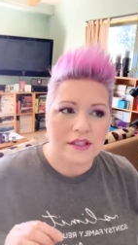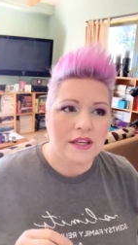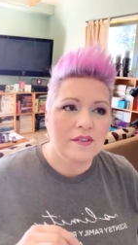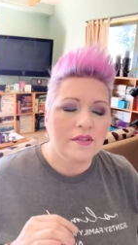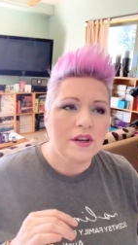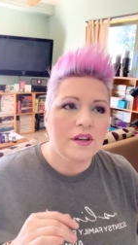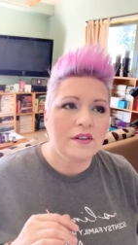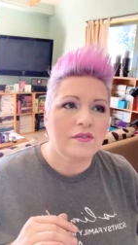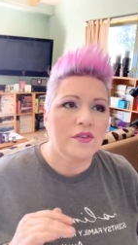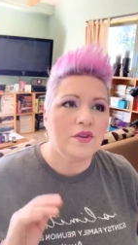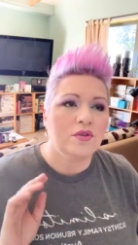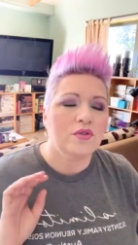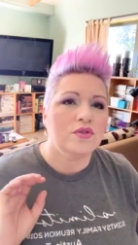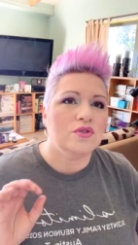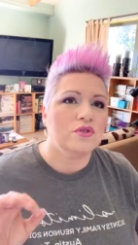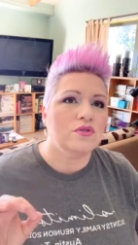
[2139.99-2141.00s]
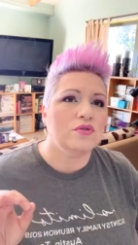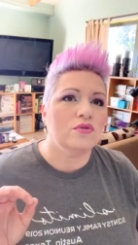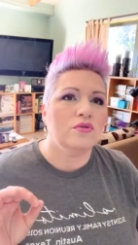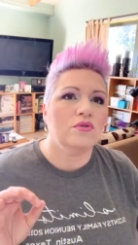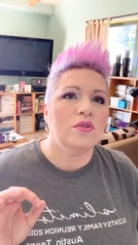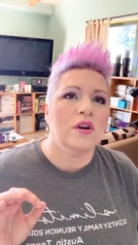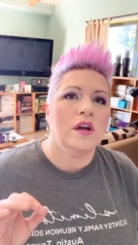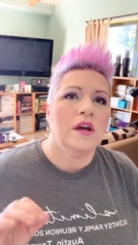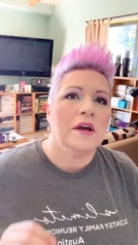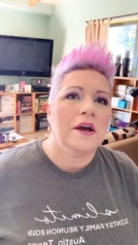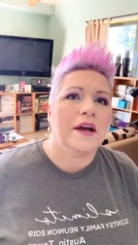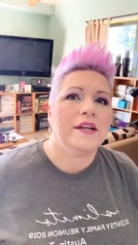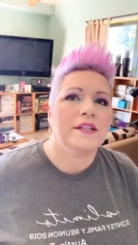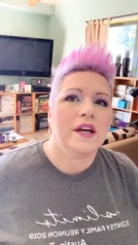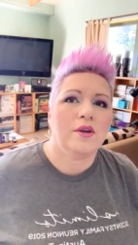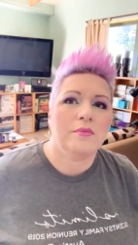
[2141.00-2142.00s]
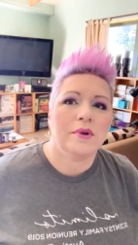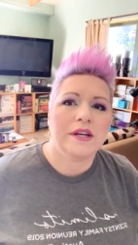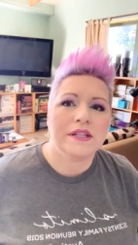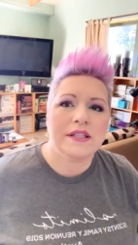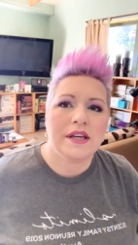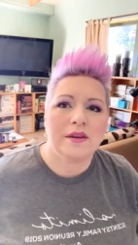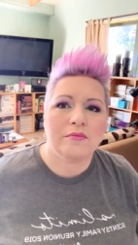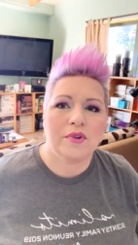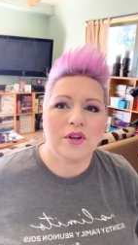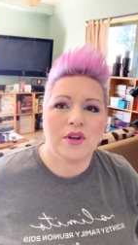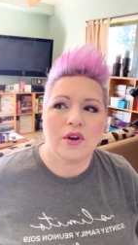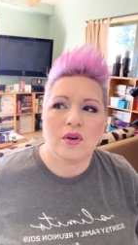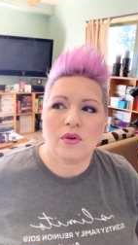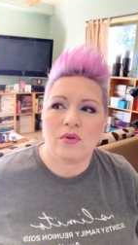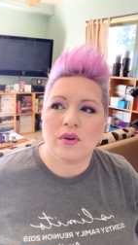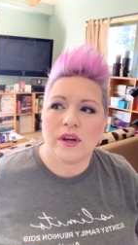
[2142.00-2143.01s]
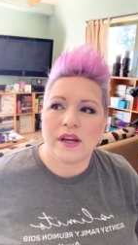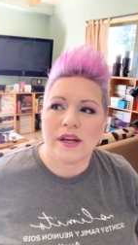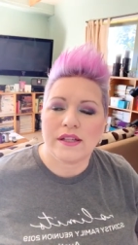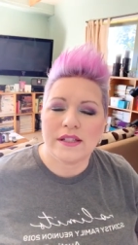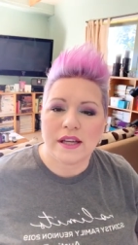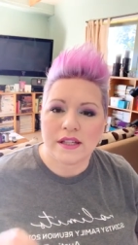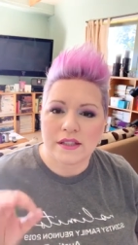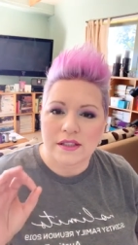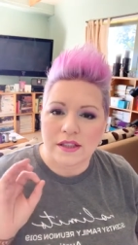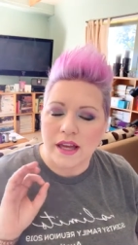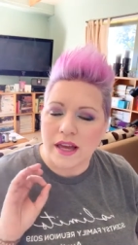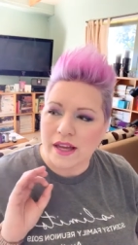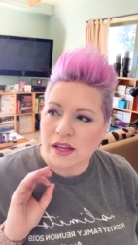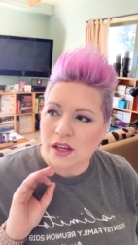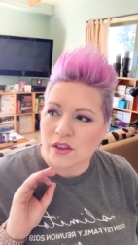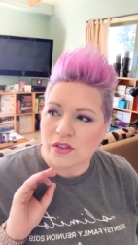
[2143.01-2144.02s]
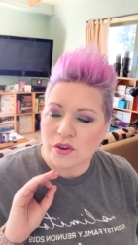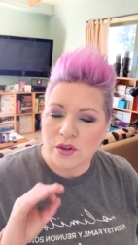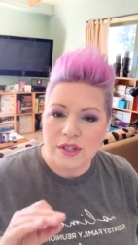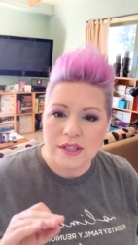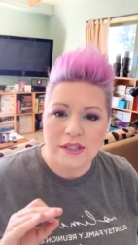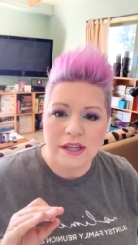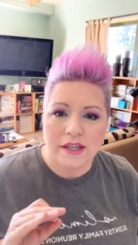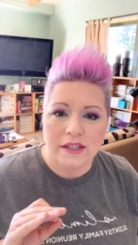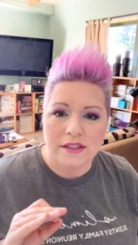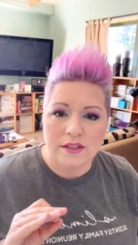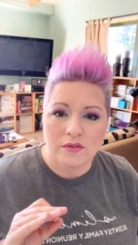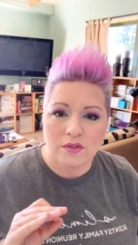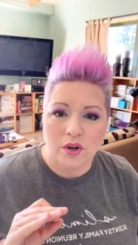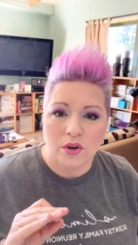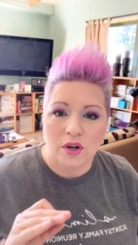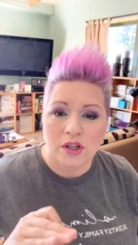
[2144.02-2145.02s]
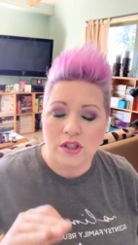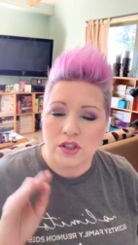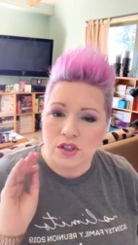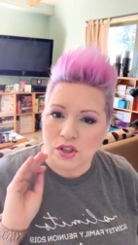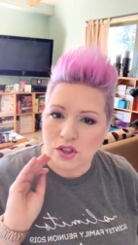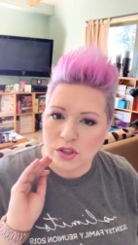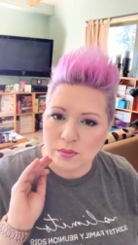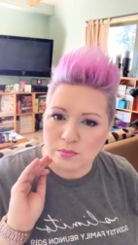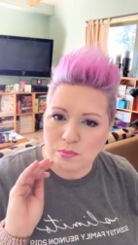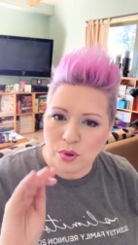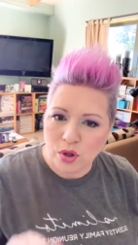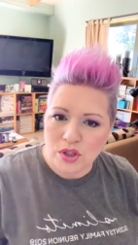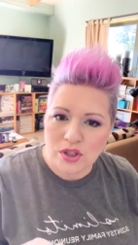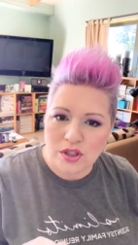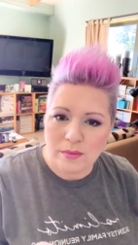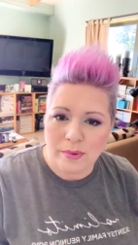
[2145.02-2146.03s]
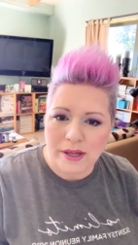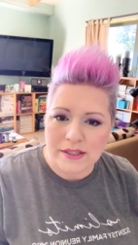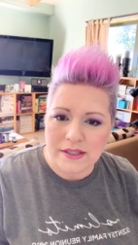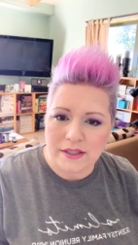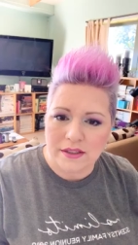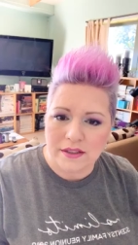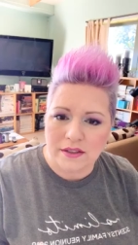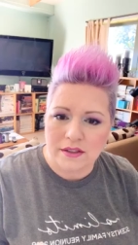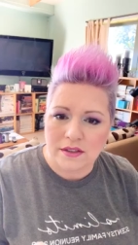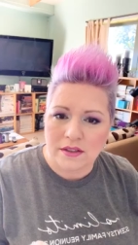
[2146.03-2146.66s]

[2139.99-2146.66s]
Even if you do, I tell my team, you know, it takes like 30 seconds of courage to just push the button.